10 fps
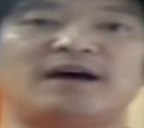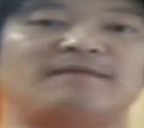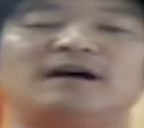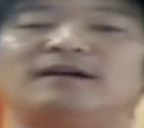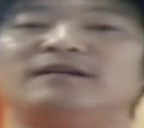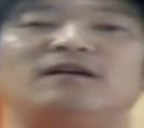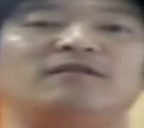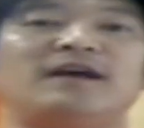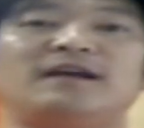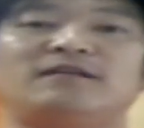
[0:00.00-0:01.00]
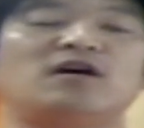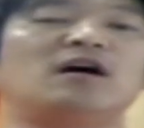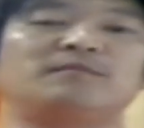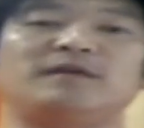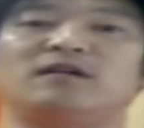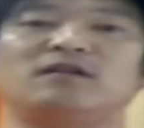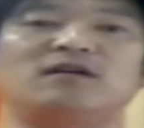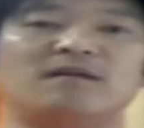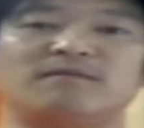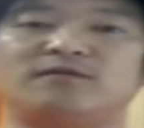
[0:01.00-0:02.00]
that you know they taught me a
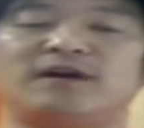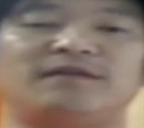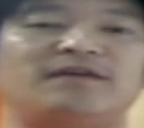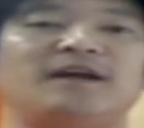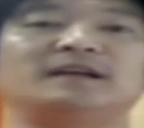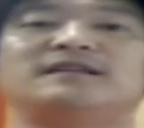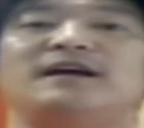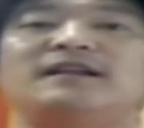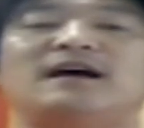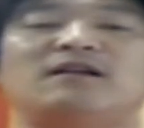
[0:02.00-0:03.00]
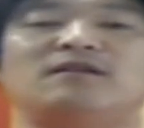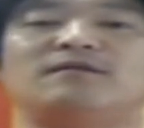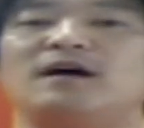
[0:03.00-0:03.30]
lot of great things, and uh,